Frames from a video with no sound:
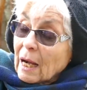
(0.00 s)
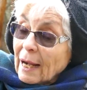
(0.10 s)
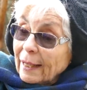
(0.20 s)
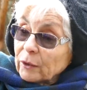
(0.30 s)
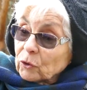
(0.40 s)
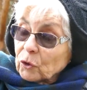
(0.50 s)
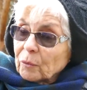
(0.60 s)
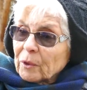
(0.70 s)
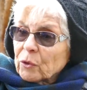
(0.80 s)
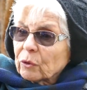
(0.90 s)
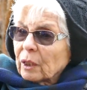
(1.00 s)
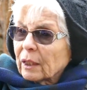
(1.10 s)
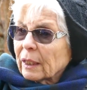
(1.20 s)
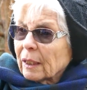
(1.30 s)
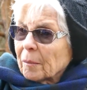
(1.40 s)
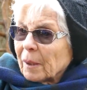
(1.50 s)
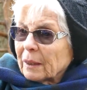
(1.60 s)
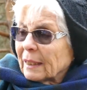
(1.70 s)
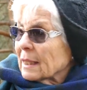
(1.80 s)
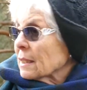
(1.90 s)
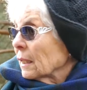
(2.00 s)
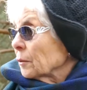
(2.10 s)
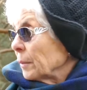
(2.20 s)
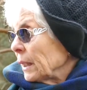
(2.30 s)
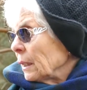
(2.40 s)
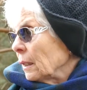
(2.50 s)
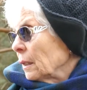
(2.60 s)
I don't know what you're talking about, it's not me.